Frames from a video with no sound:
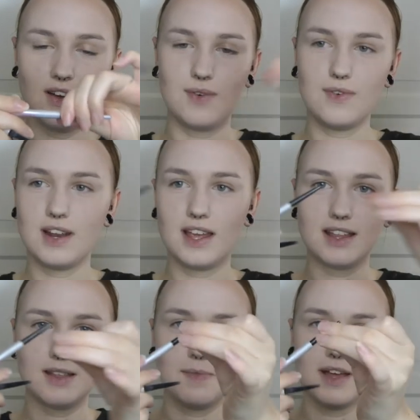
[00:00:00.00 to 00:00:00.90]

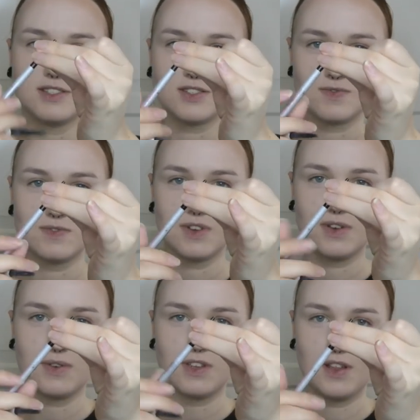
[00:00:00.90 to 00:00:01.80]
only a pencil,
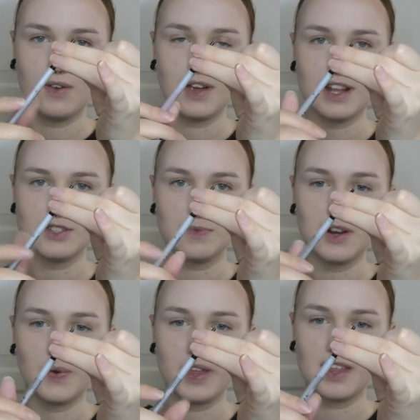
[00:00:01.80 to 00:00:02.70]
so you don't get a
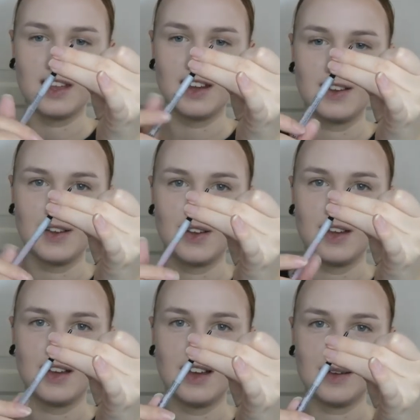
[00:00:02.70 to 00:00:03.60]
spoolie with it.
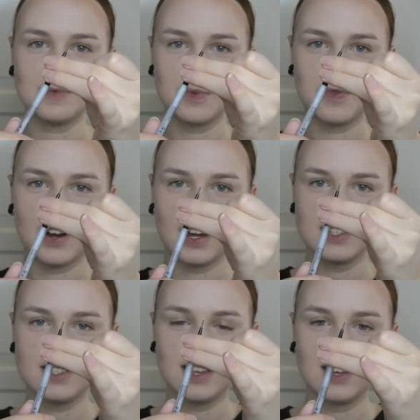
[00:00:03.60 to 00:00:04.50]
I'm
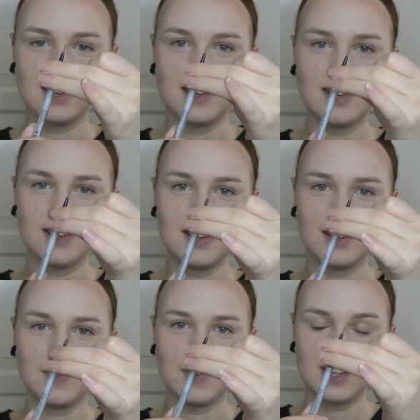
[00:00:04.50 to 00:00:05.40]
surprised,
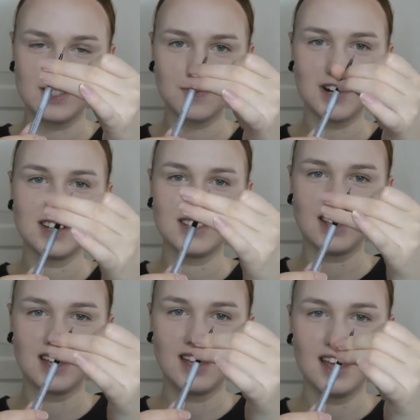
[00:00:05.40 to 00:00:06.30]
really
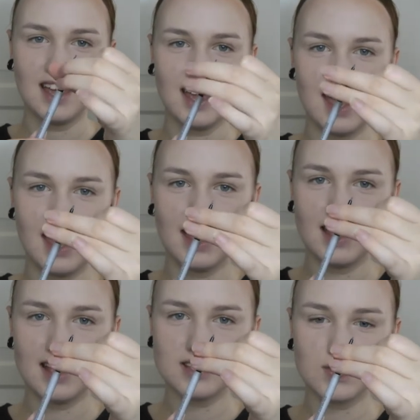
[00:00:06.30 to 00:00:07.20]
surprised.
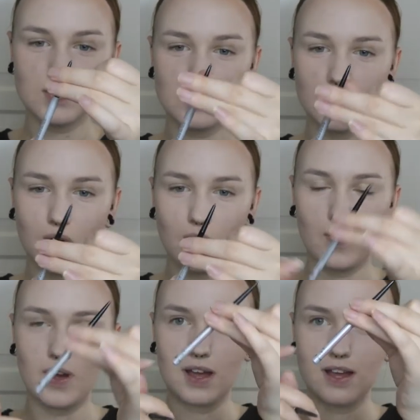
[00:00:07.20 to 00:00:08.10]
And it's
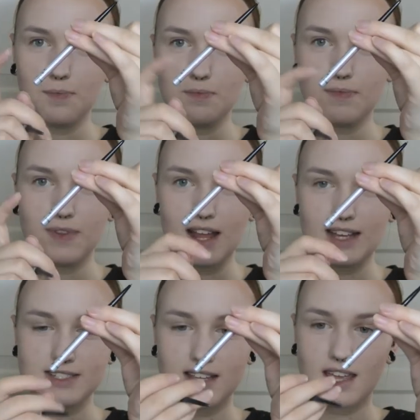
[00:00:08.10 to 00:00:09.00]
also
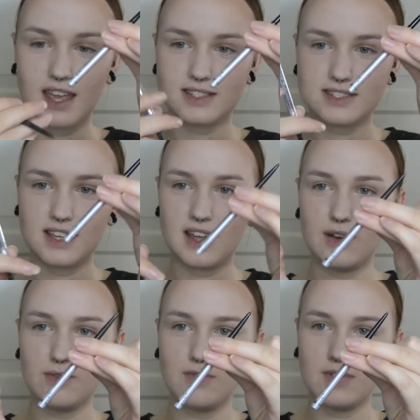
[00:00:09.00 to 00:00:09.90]
plastic instead
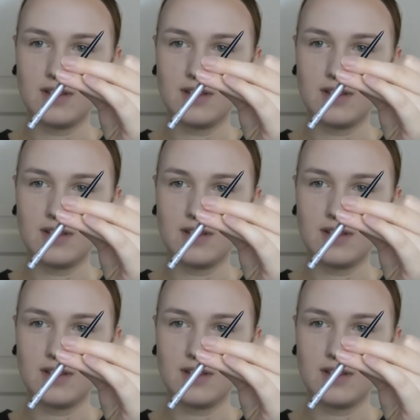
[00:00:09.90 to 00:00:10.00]
of,